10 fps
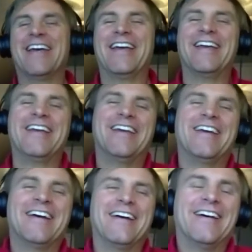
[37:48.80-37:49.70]

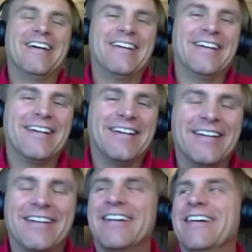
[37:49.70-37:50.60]

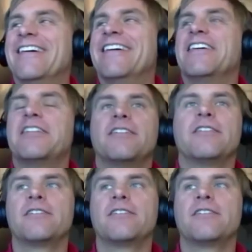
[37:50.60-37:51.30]
The person shown says nothing.